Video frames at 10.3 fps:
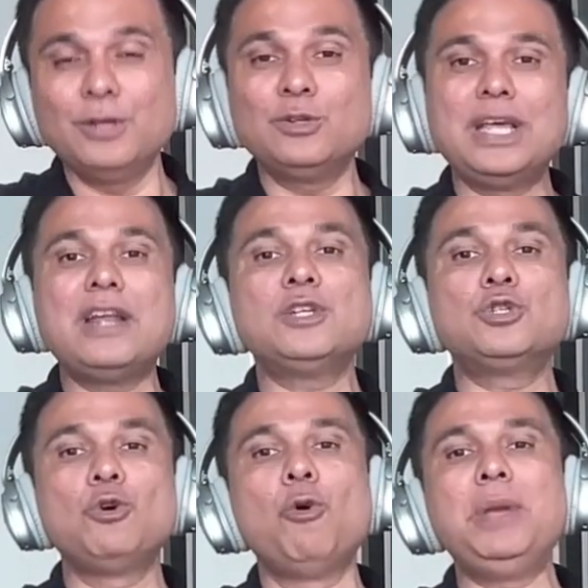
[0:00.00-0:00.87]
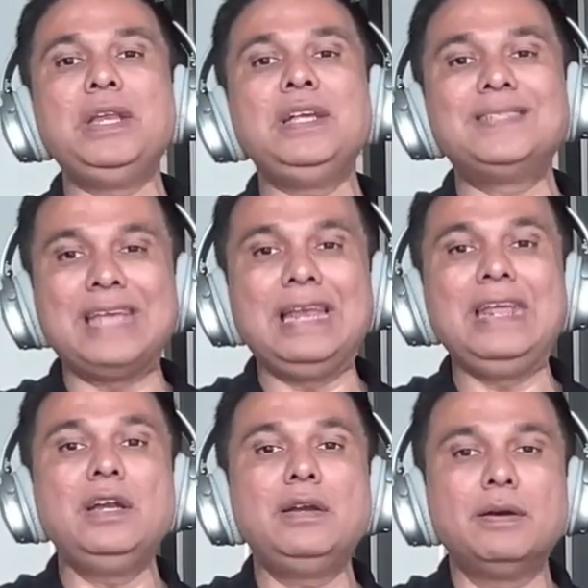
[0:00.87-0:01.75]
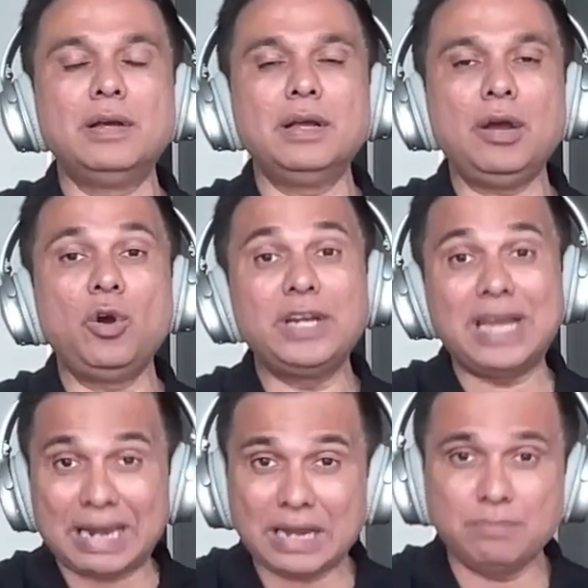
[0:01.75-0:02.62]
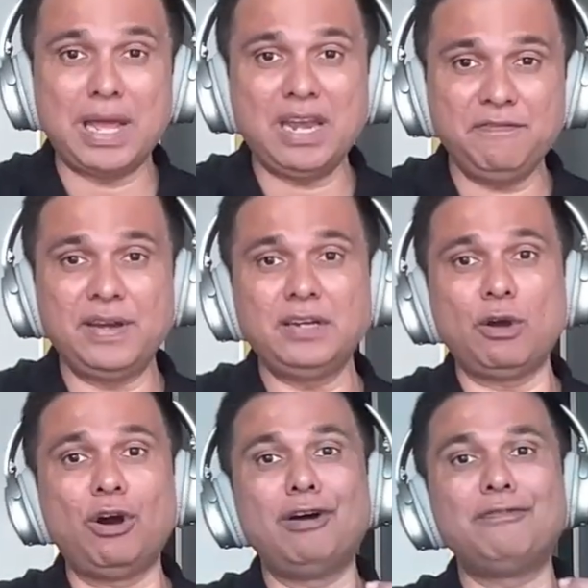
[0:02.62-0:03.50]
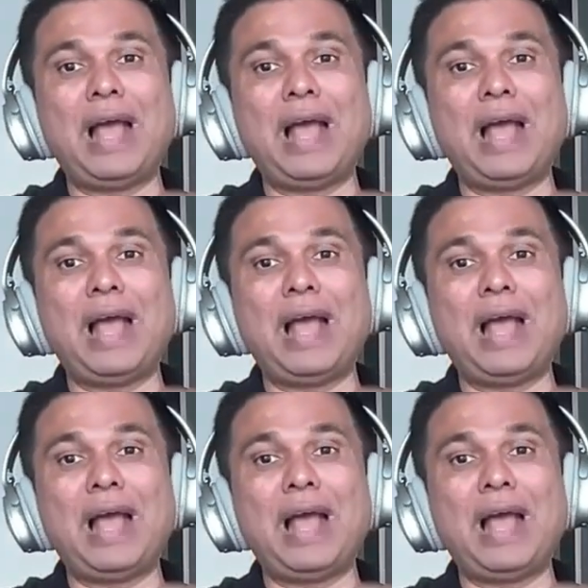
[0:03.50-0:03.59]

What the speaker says: So there are so many salient or direct benefit of